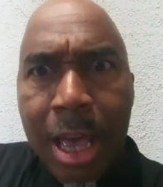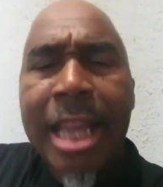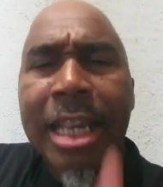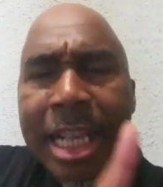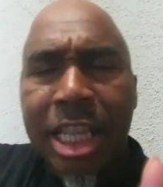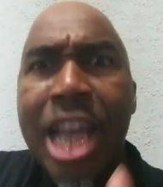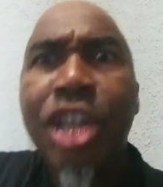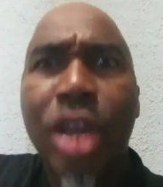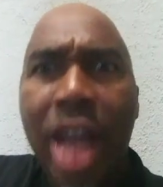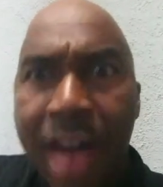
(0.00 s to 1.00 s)
At least
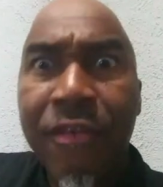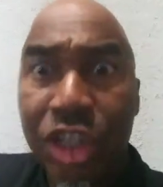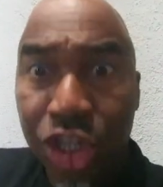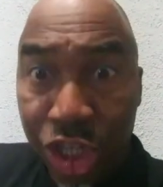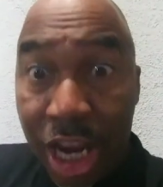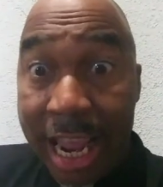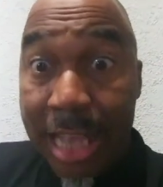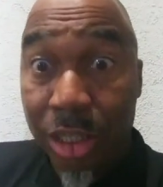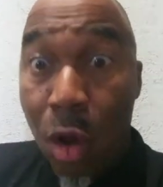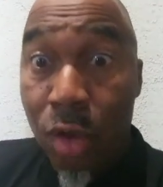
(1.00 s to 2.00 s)
he should have a
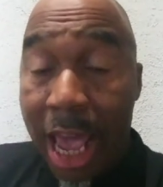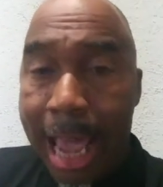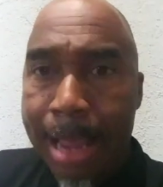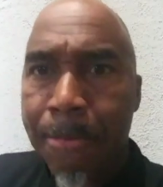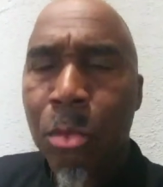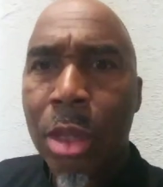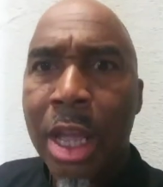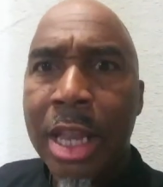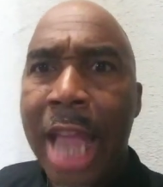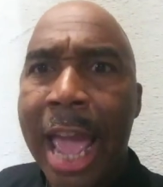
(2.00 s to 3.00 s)
chance. Okay.
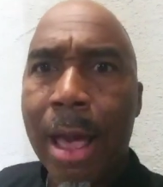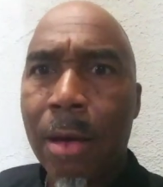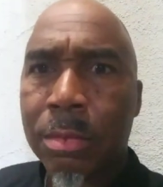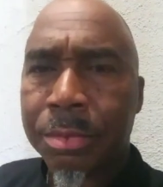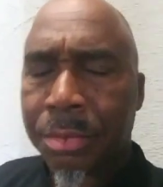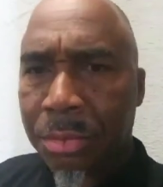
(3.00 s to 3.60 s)
Now,